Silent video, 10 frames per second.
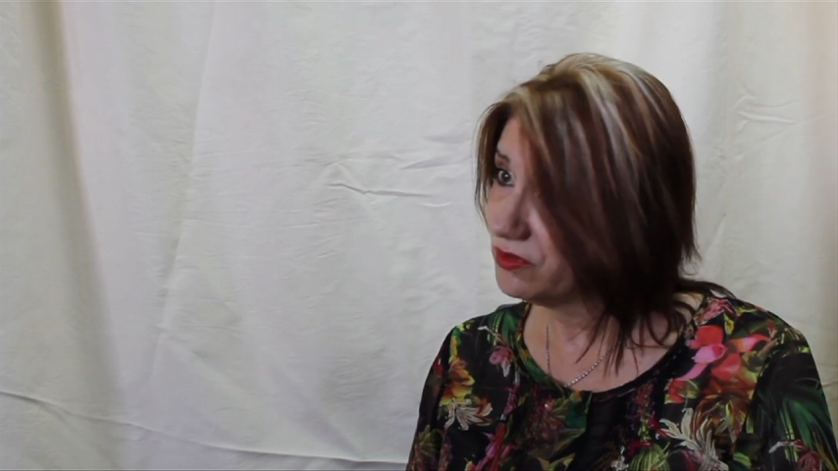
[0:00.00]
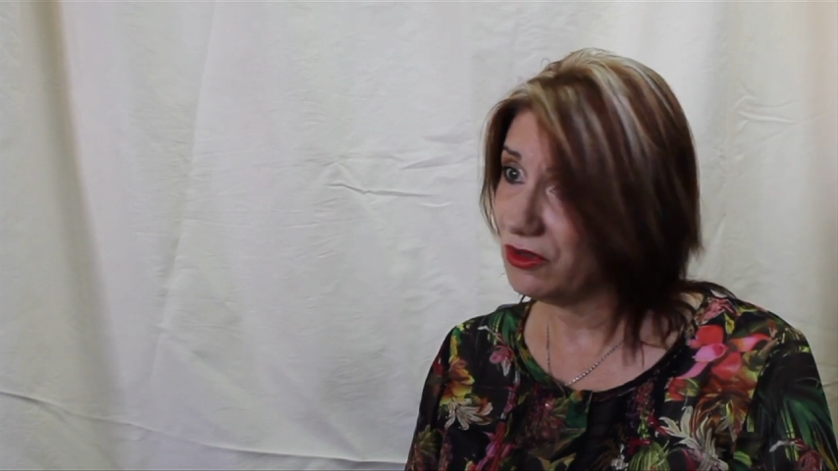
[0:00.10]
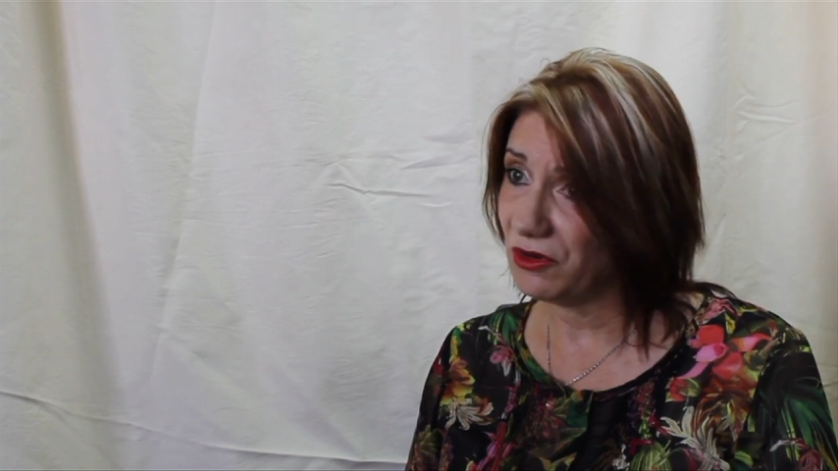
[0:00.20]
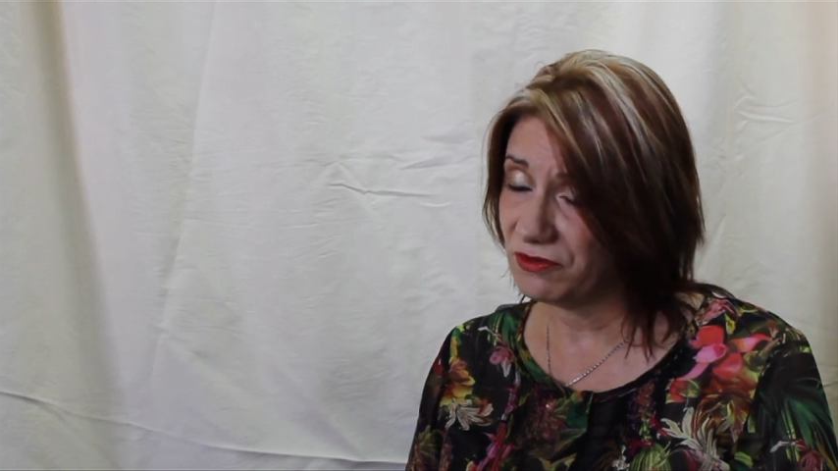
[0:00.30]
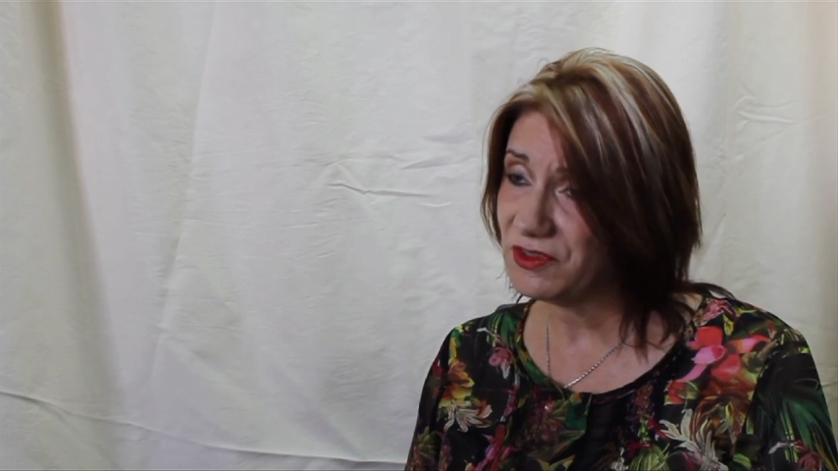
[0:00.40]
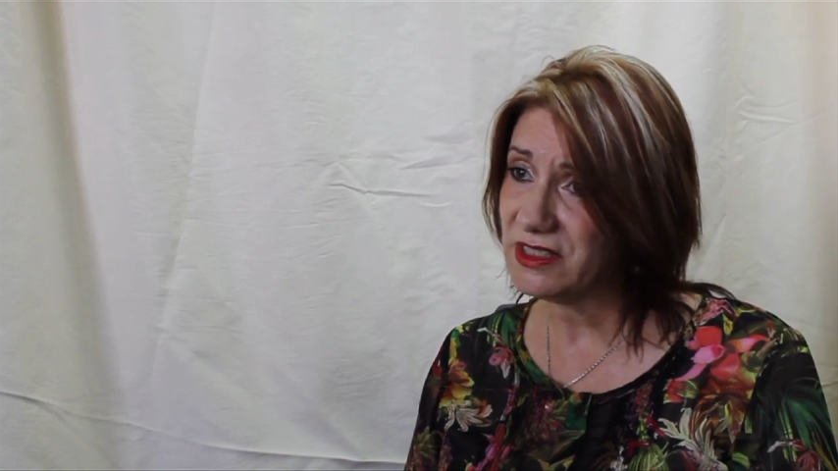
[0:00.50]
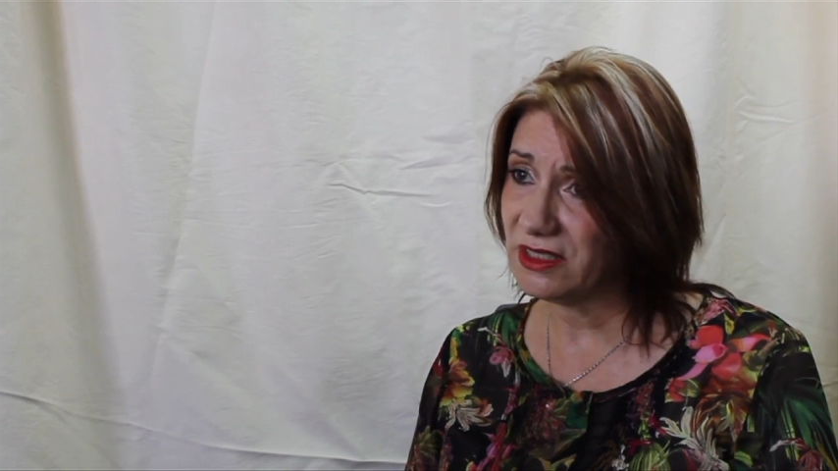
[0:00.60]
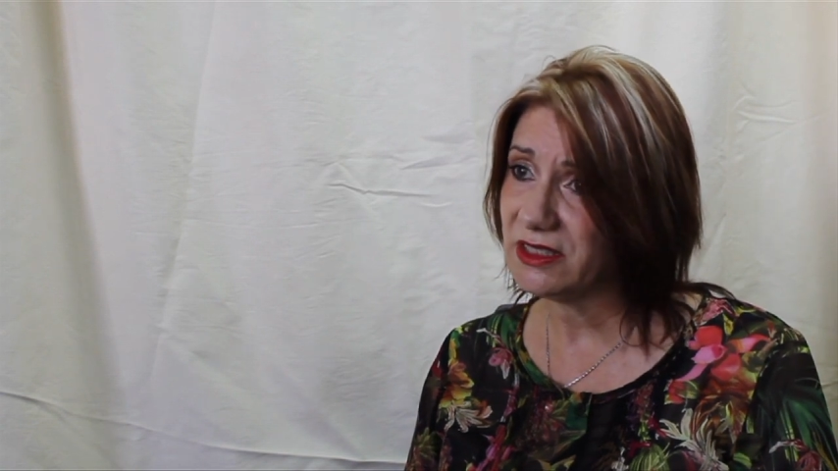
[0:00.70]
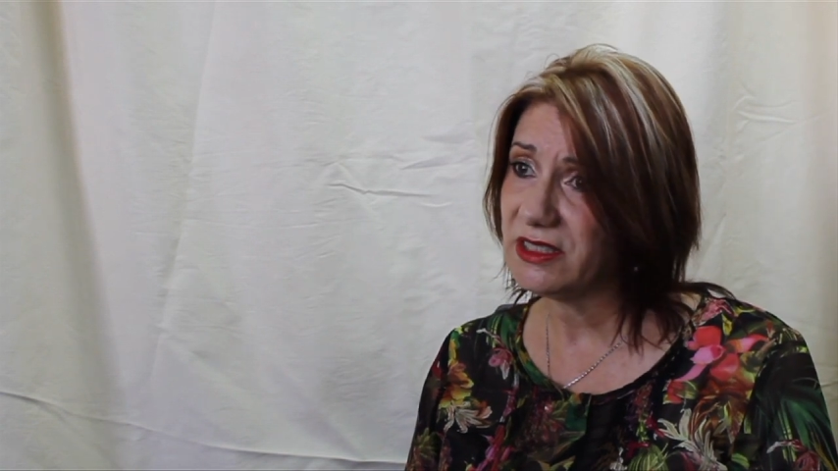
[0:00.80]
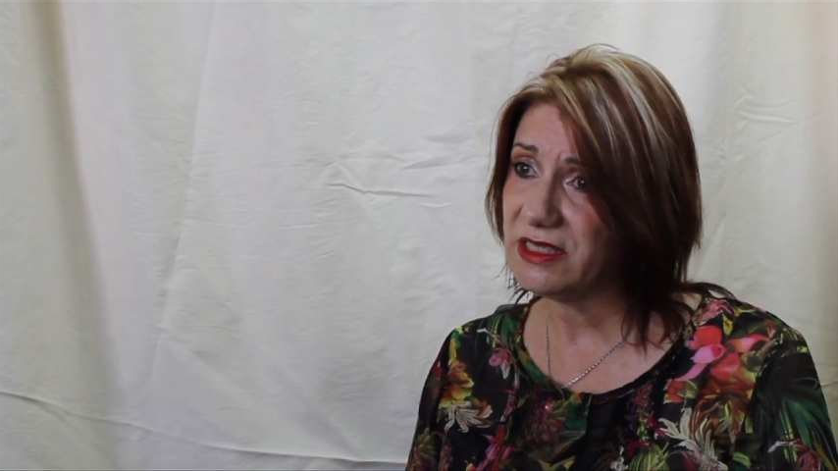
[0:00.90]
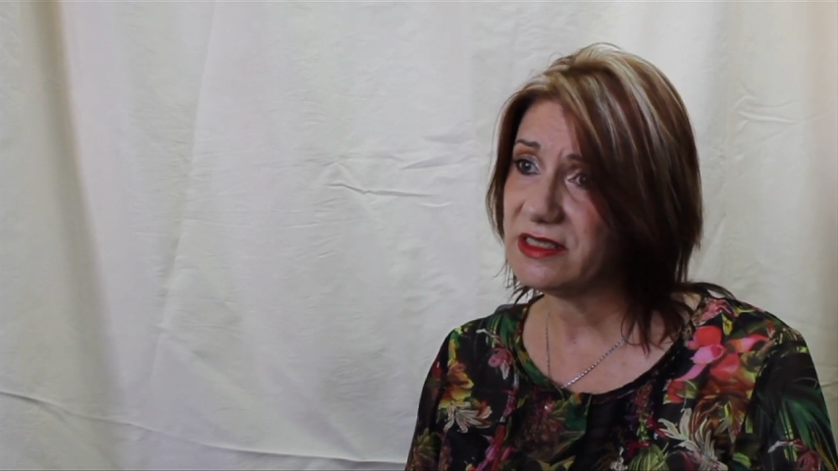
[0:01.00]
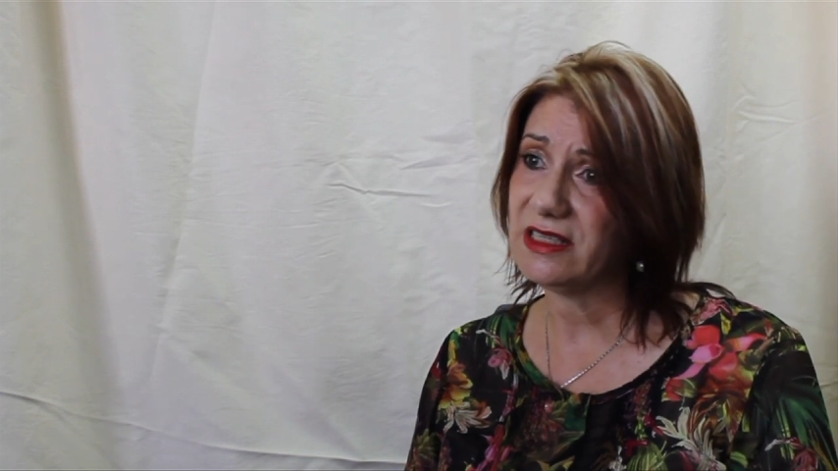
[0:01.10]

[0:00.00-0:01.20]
a lot of facilities,